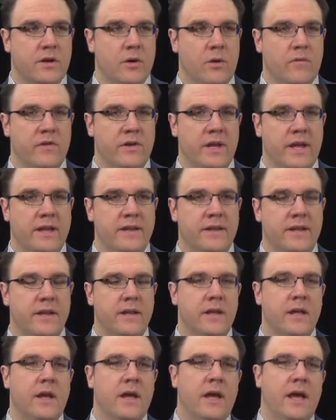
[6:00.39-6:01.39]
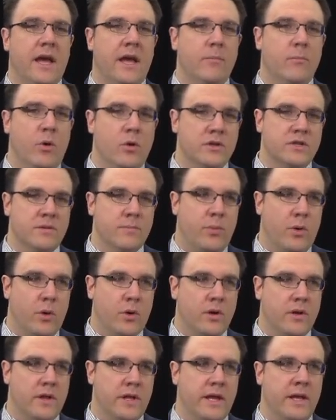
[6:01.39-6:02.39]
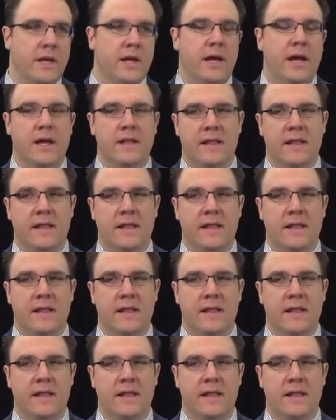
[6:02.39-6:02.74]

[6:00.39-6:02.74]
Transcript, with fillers: in COVID nineteen, and most importantly,